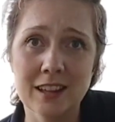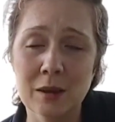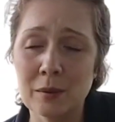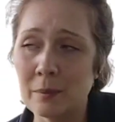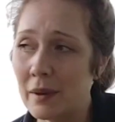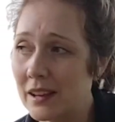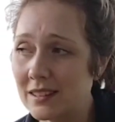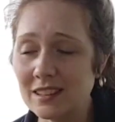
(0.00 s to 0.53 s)
They're
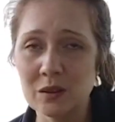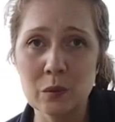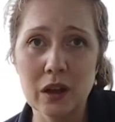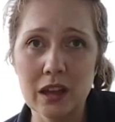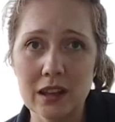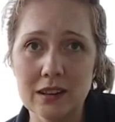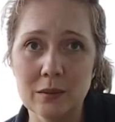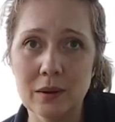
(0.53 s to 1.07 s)

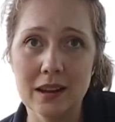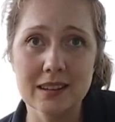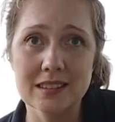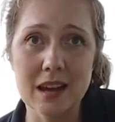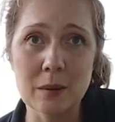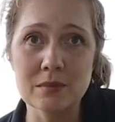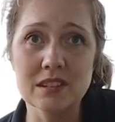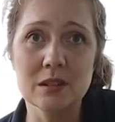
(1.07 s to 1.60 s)
amazingly well
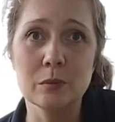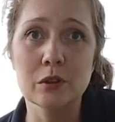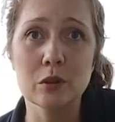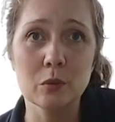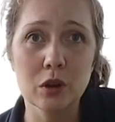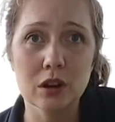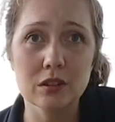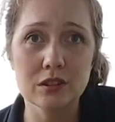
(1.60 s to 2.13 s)
adapted, but
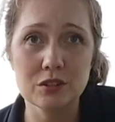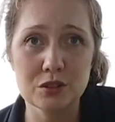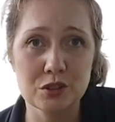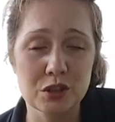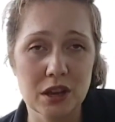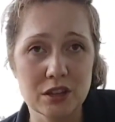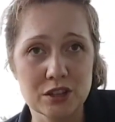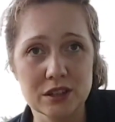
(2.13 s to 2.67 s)
the world is
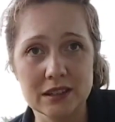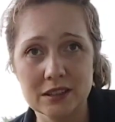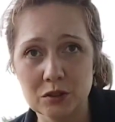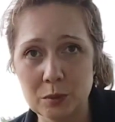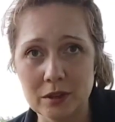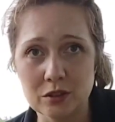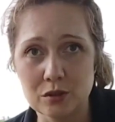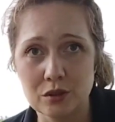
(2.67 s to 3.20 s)
just changing a
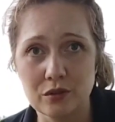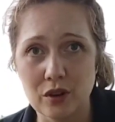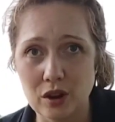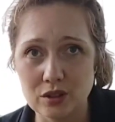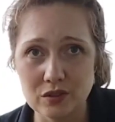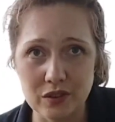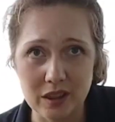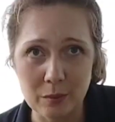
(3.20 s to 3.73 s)
little bit too
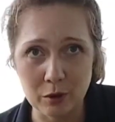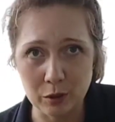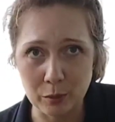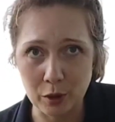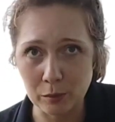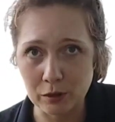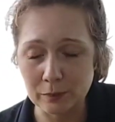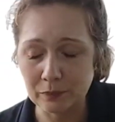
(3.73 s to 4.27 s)
fast for them at the
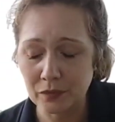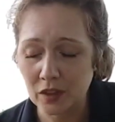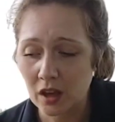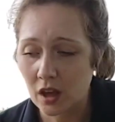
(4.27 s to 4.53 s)
moment.